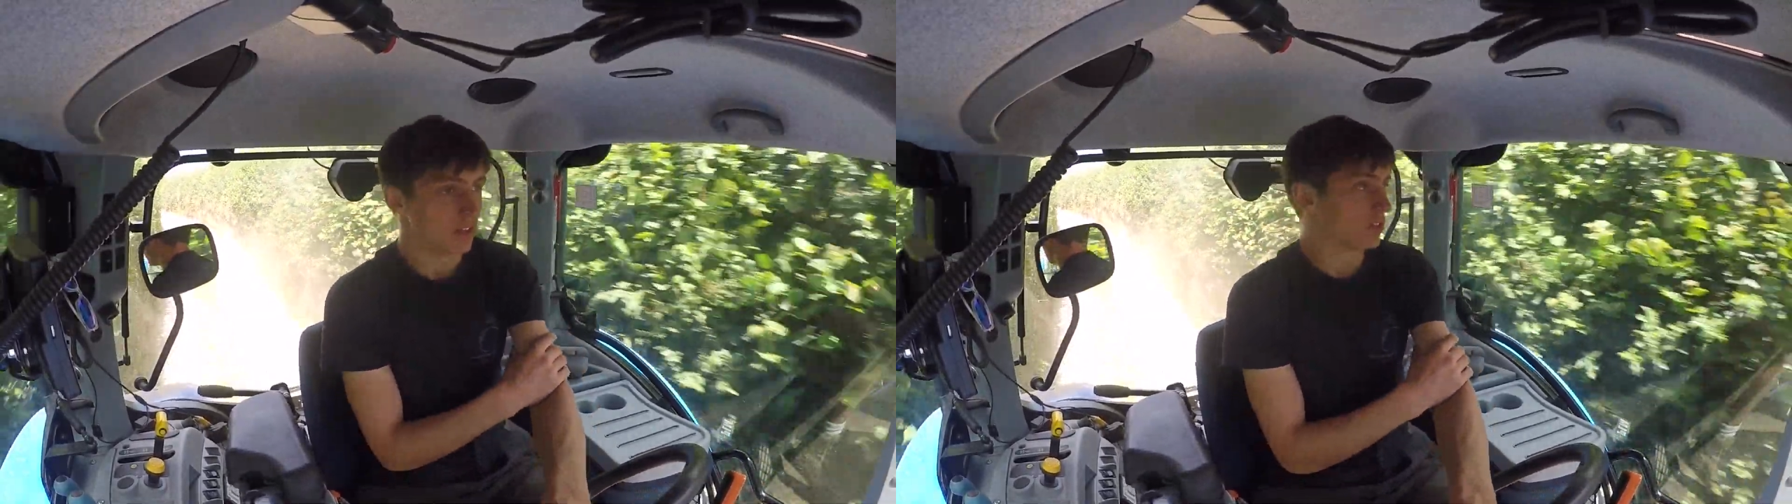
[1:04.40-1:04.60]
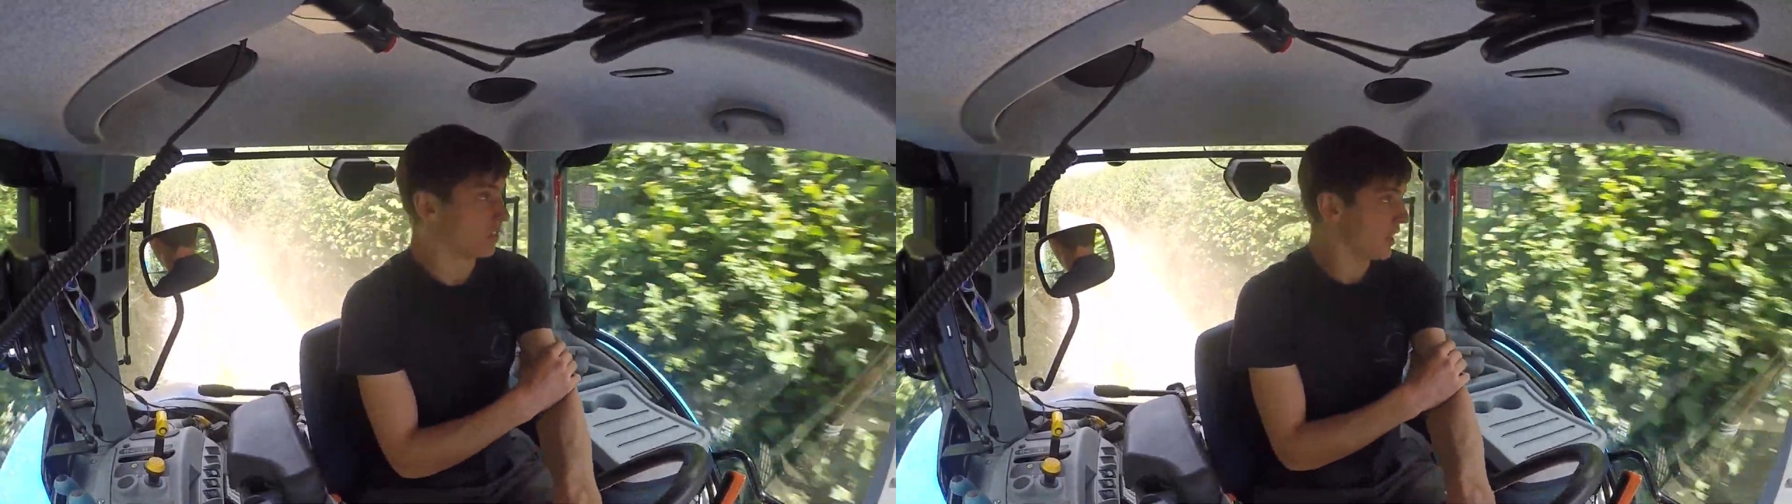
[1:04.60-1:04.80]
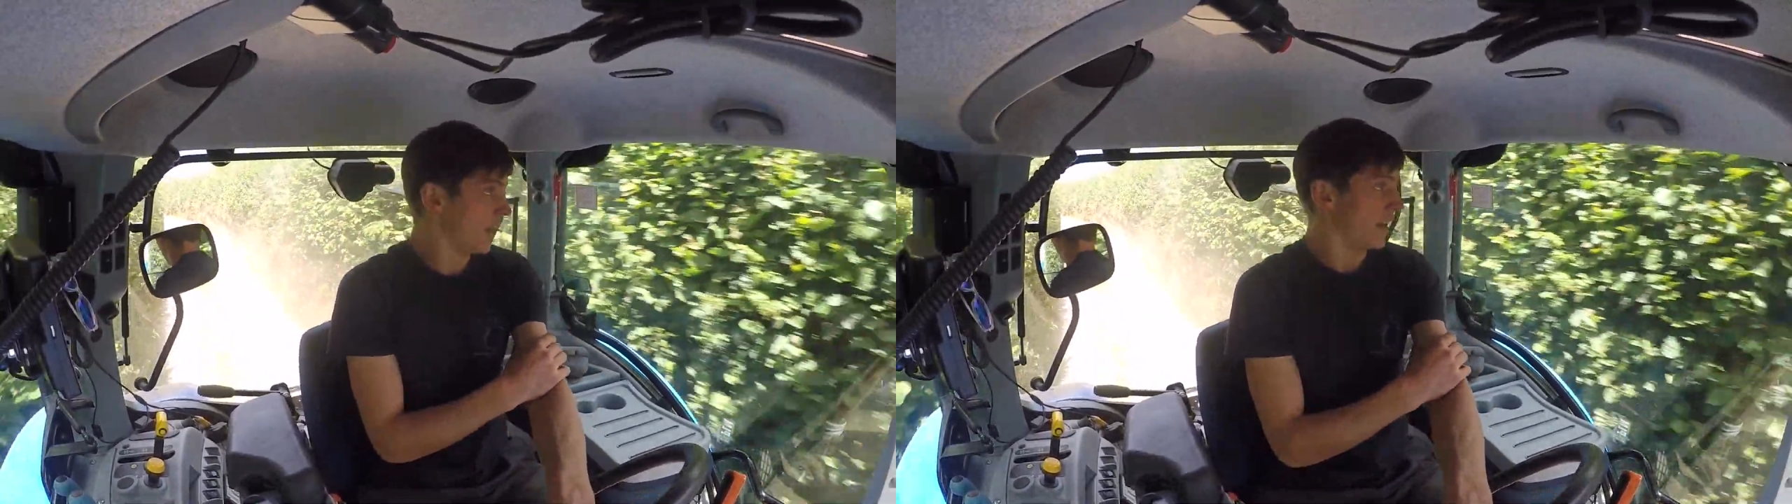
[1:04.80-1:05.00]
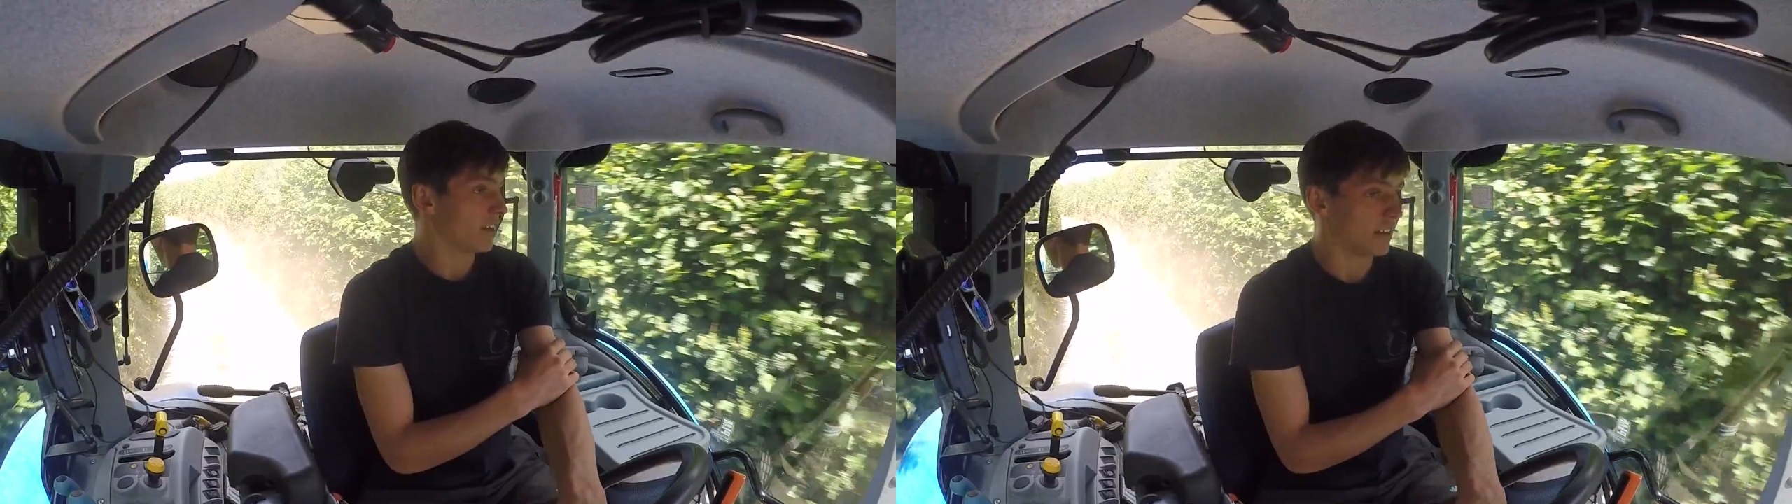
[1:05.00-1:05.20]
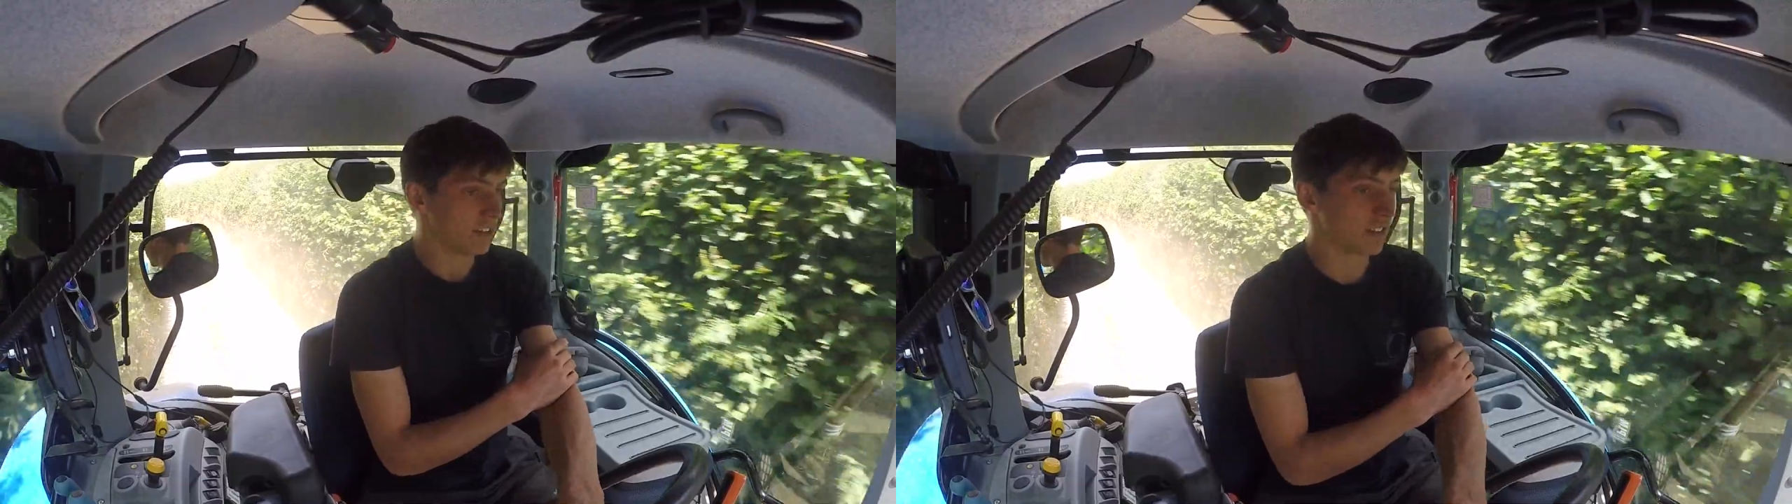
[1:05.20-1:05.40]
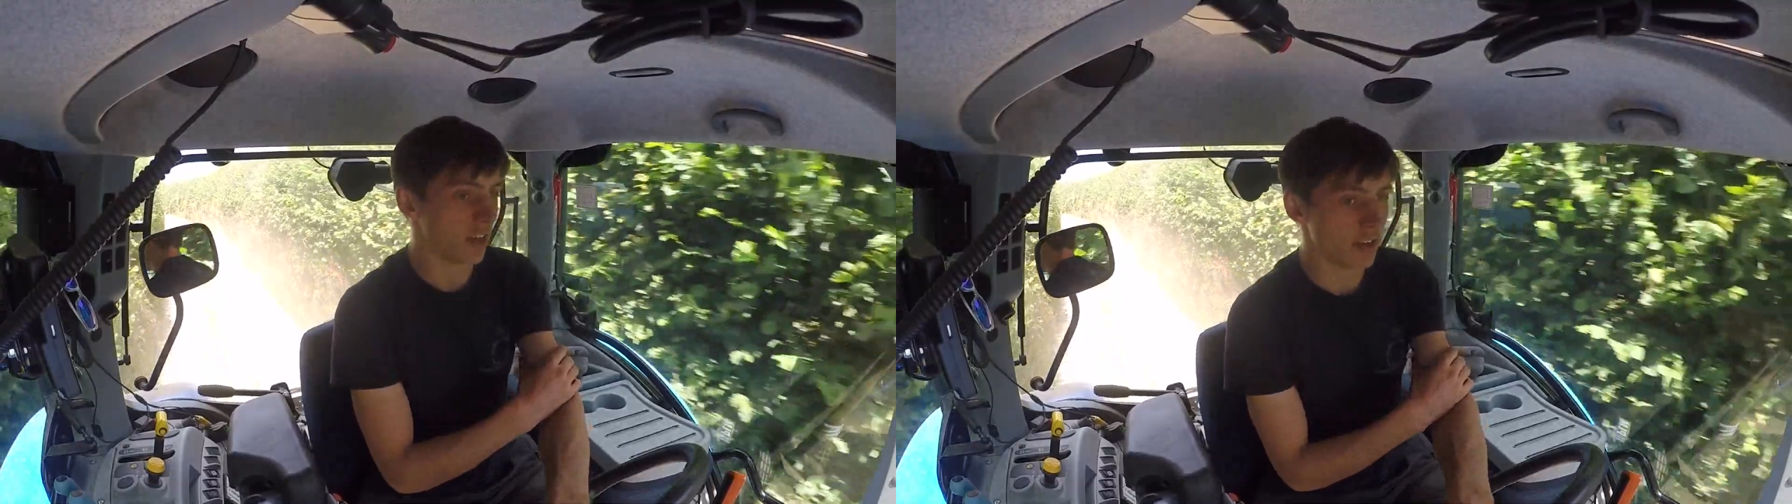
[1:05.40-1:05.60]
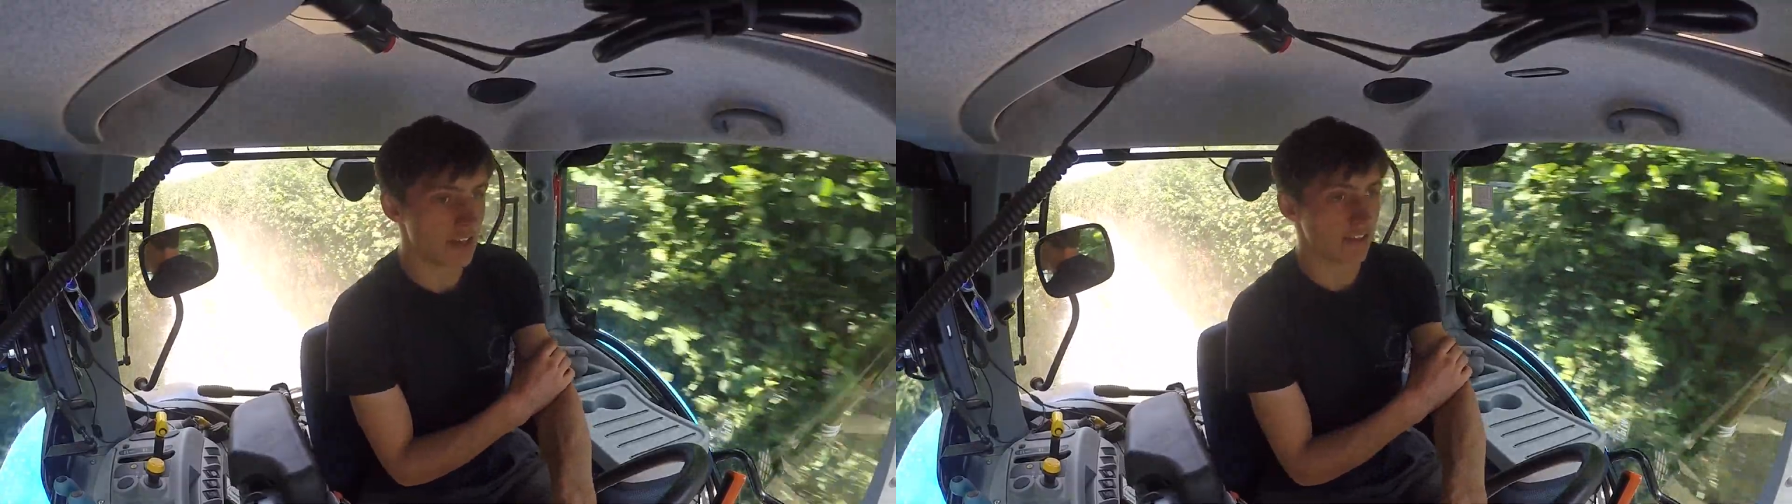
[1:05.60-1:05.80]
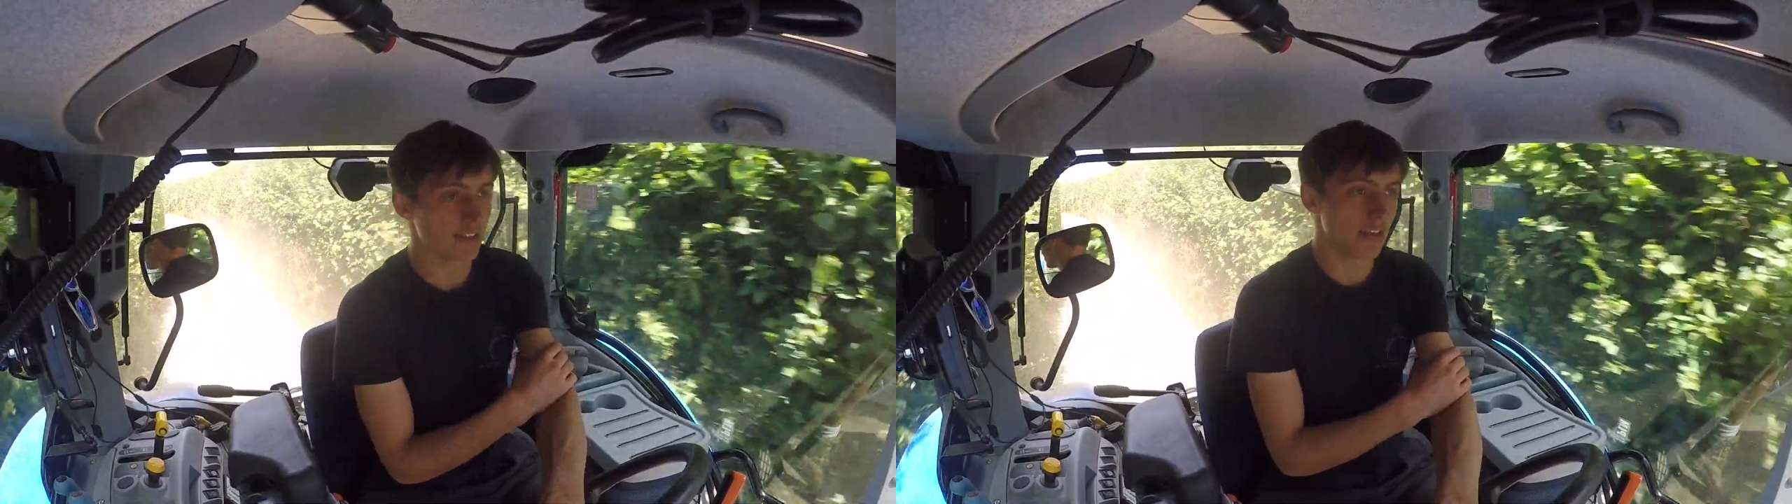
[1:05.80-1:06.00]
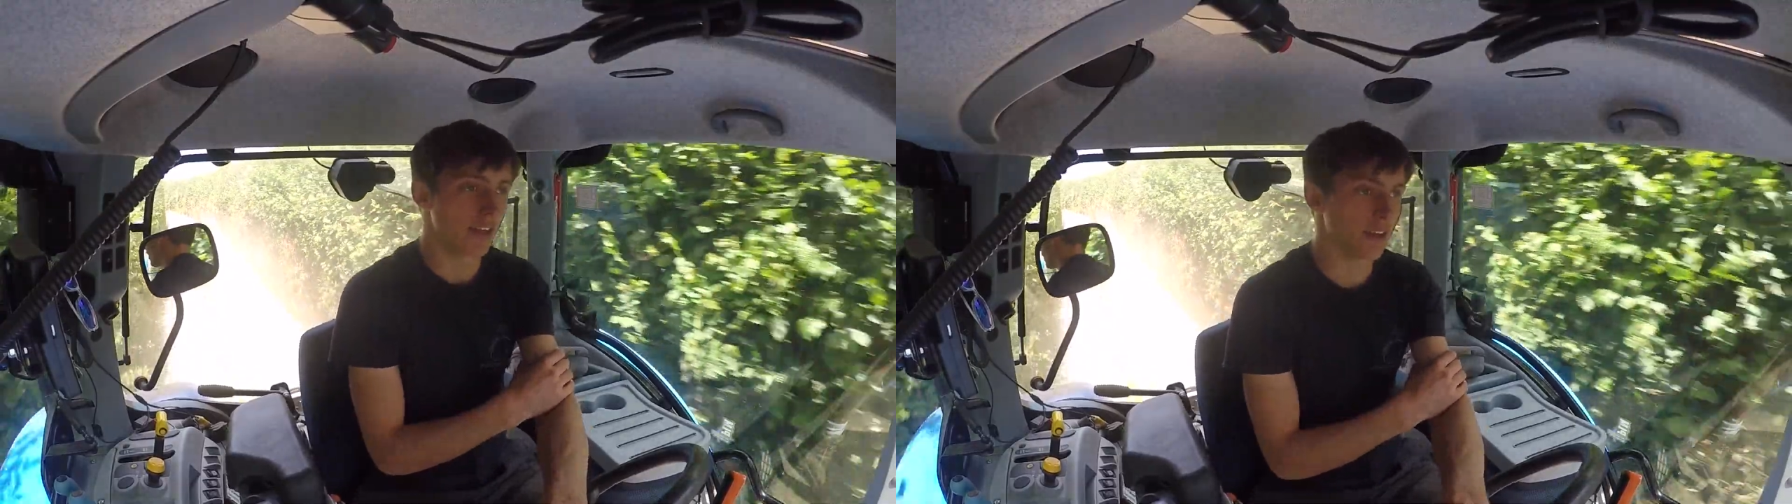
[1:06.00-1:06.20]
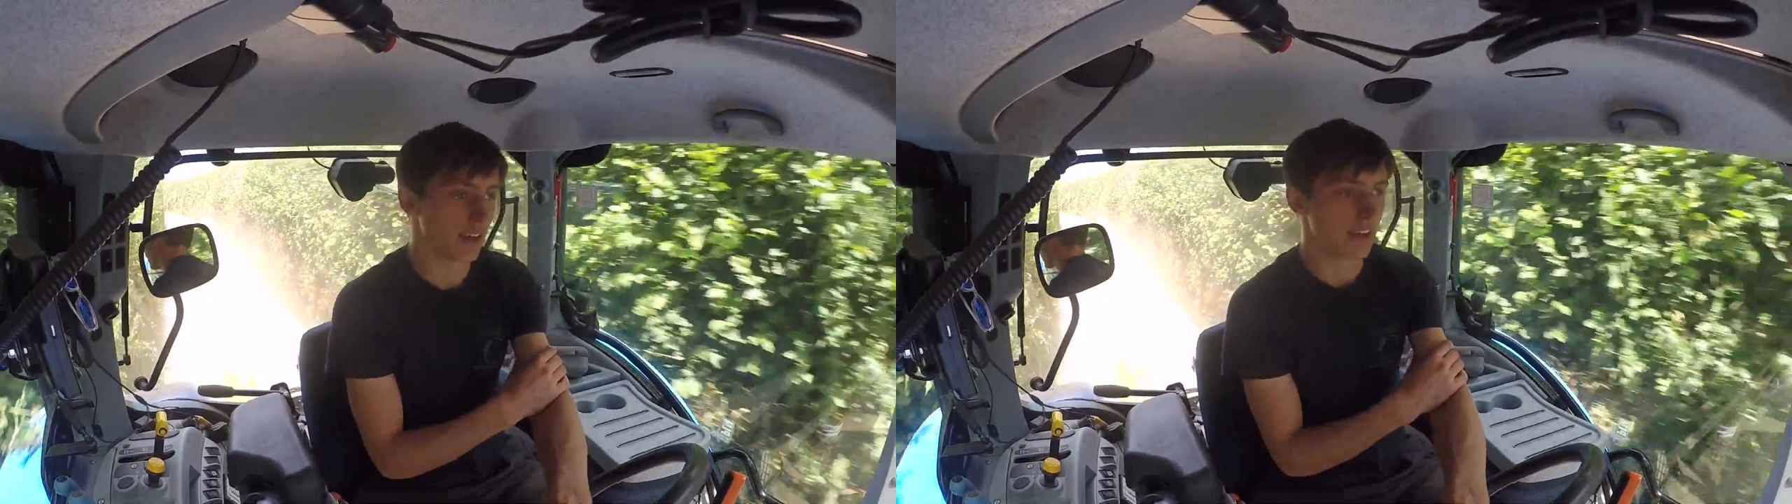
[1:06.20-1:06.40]
So yeah, it's going
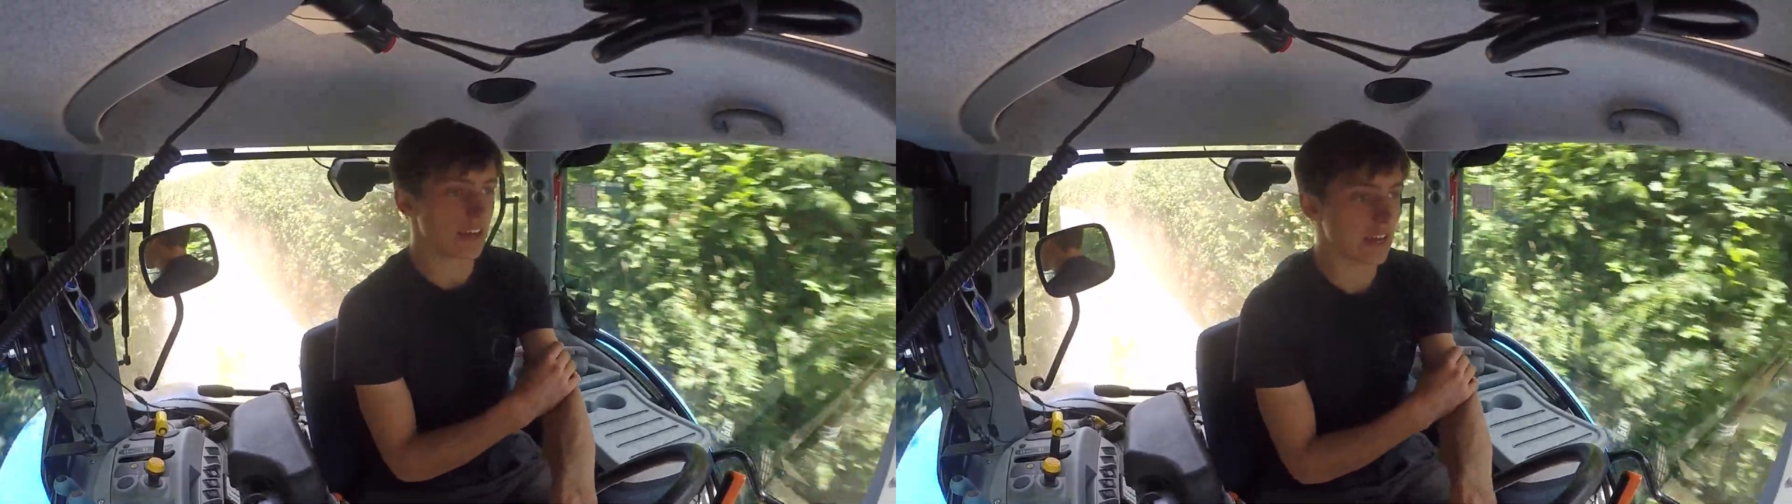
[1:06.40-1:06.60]
into